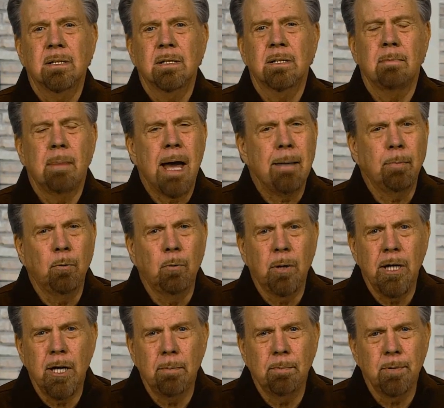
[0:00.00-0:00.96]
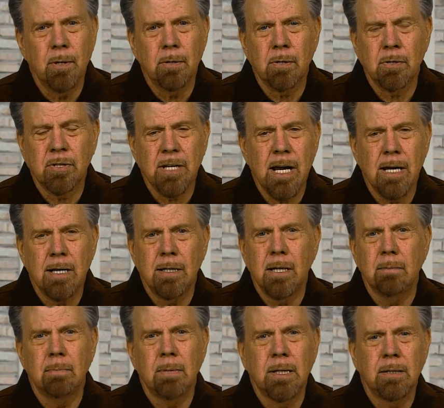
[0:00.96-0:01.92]
The Bible will help you understand
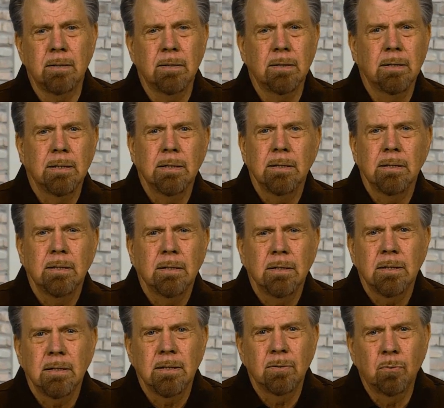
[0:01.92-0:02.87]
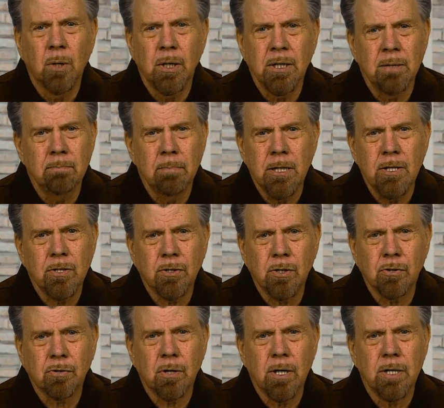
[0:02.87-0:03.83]
Him and what it means to
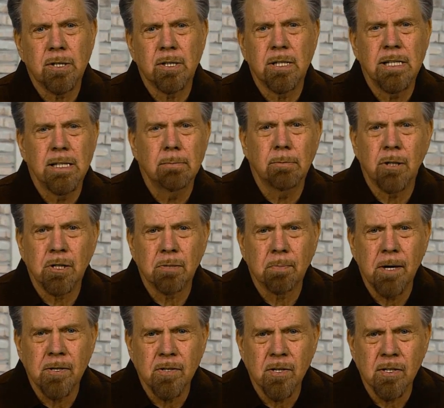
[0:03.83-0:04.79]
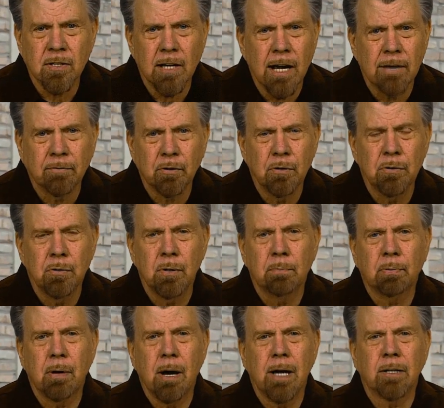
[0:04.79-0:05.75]
trust Him to express His life through you in
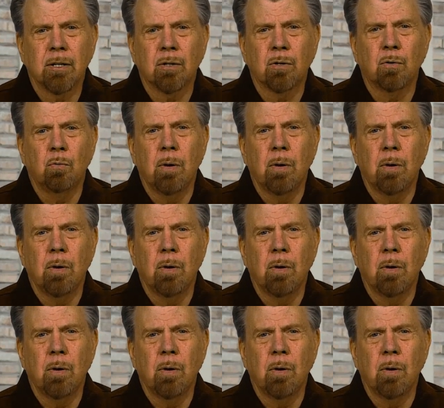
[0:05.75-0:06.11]
practical